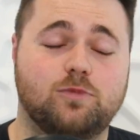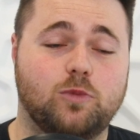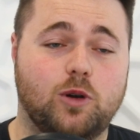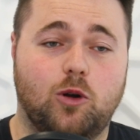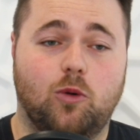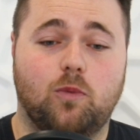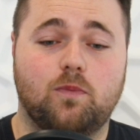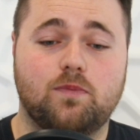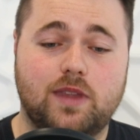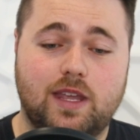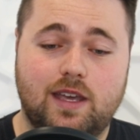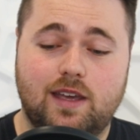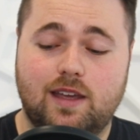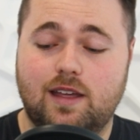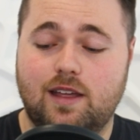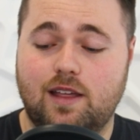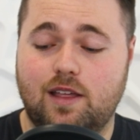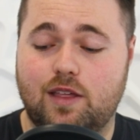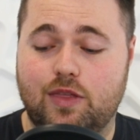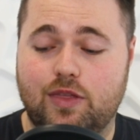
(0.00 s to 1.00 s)
well,
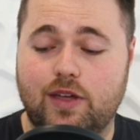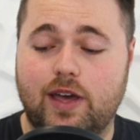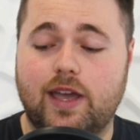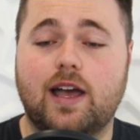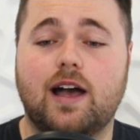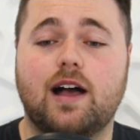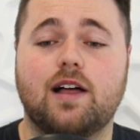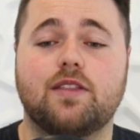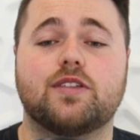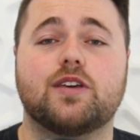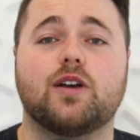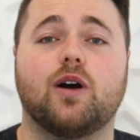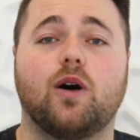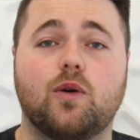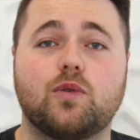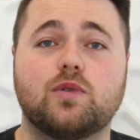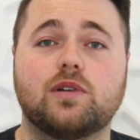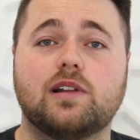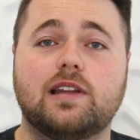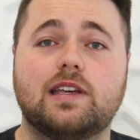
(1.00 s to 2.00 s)
they are the
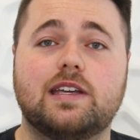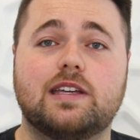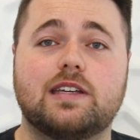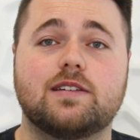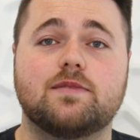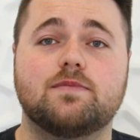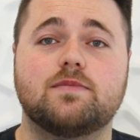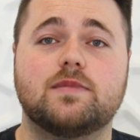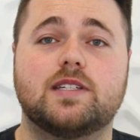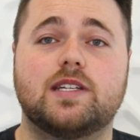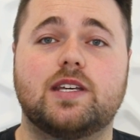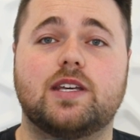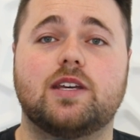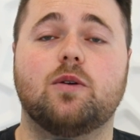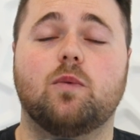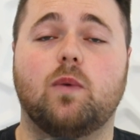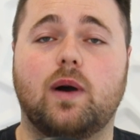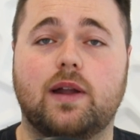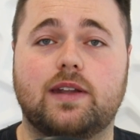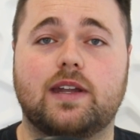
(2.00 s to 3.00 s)
only
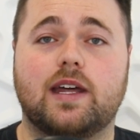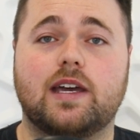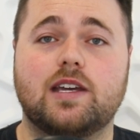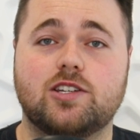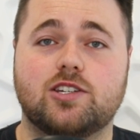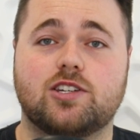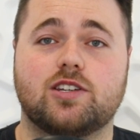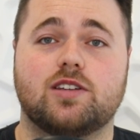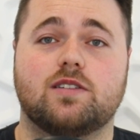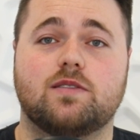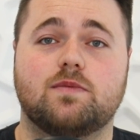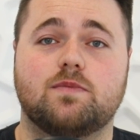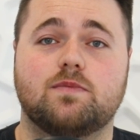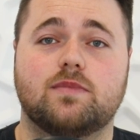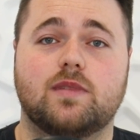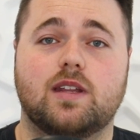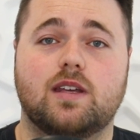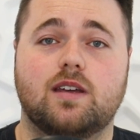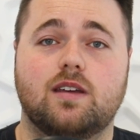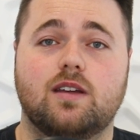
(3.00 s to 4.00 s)
tier 1 nation
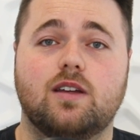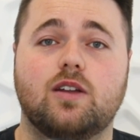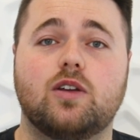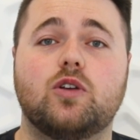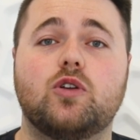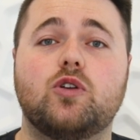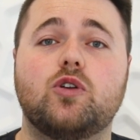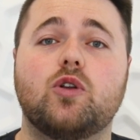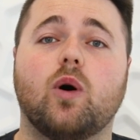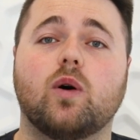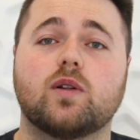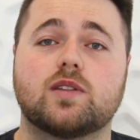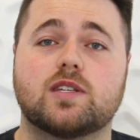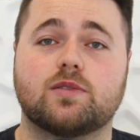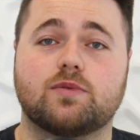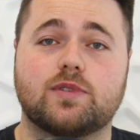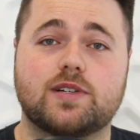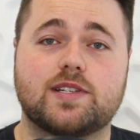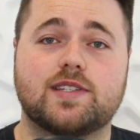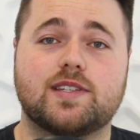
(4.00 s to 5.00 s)
not
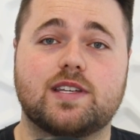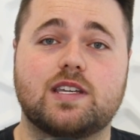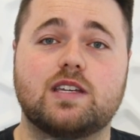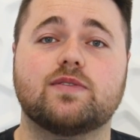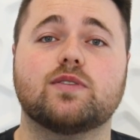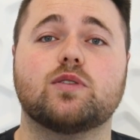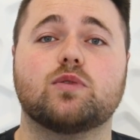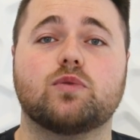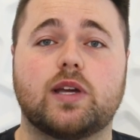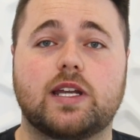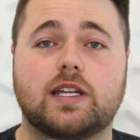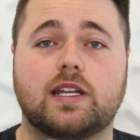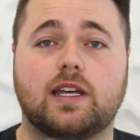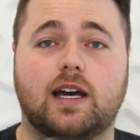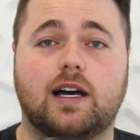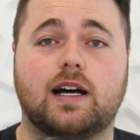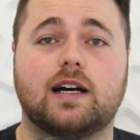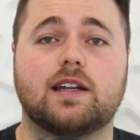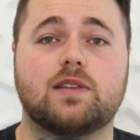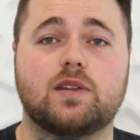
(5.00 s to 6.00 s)
to receive a red
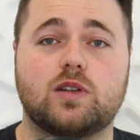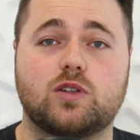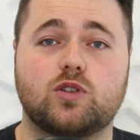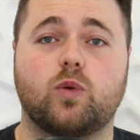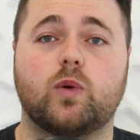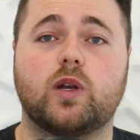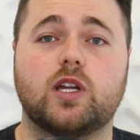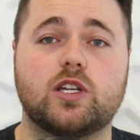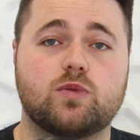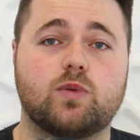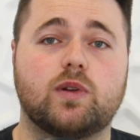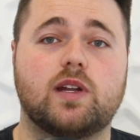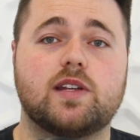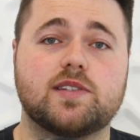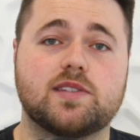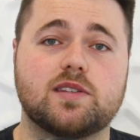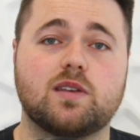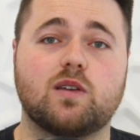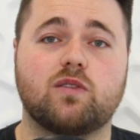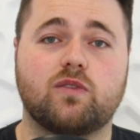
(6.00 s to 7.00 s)
card in the 2020s
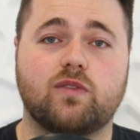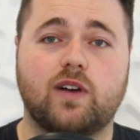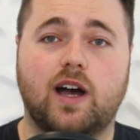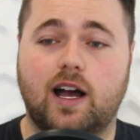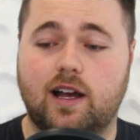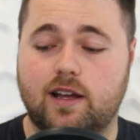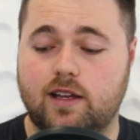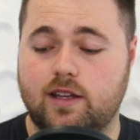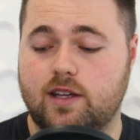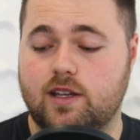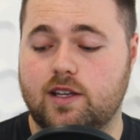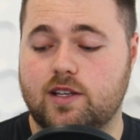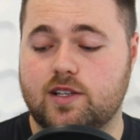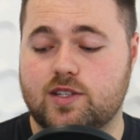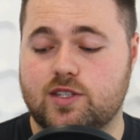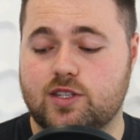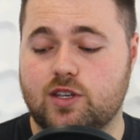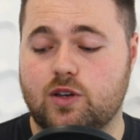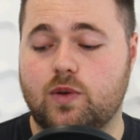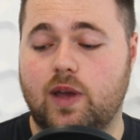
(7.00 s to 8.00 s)
so far,
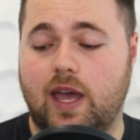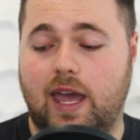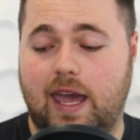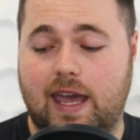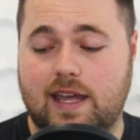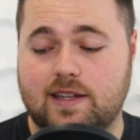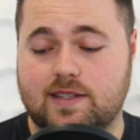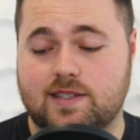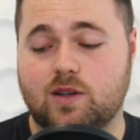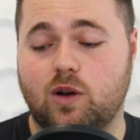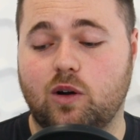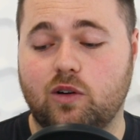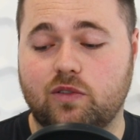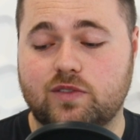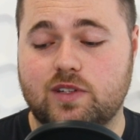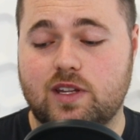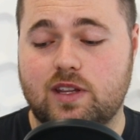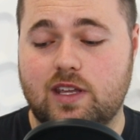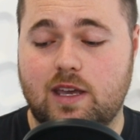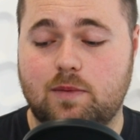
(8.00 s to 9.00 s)
so hats
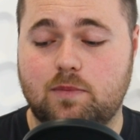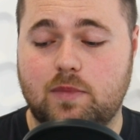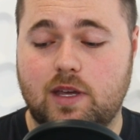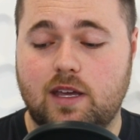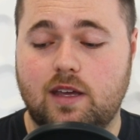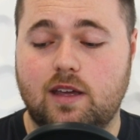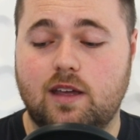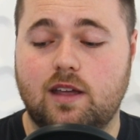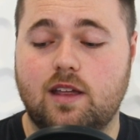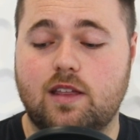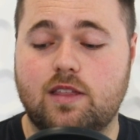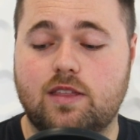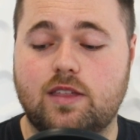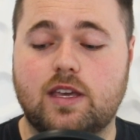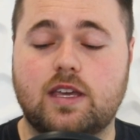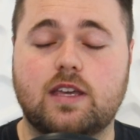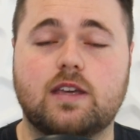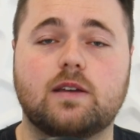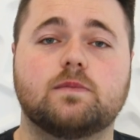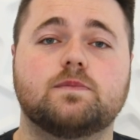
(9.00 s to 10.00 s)
off to them.
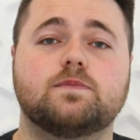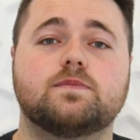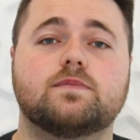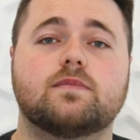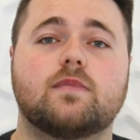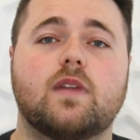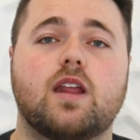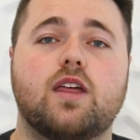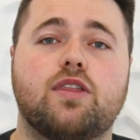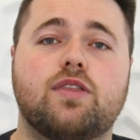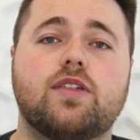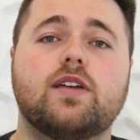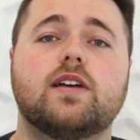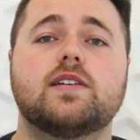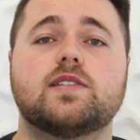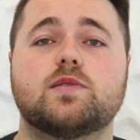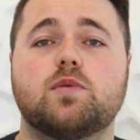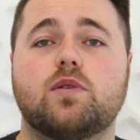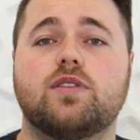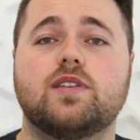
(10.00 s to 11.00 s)
The thing
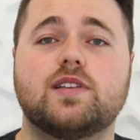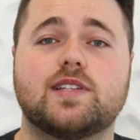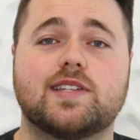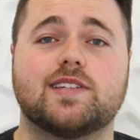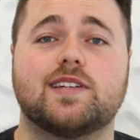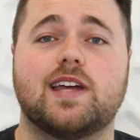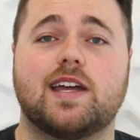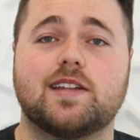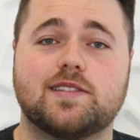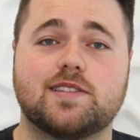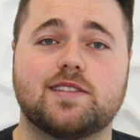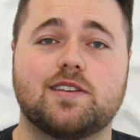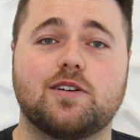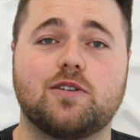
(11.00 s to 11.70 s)
is with these stats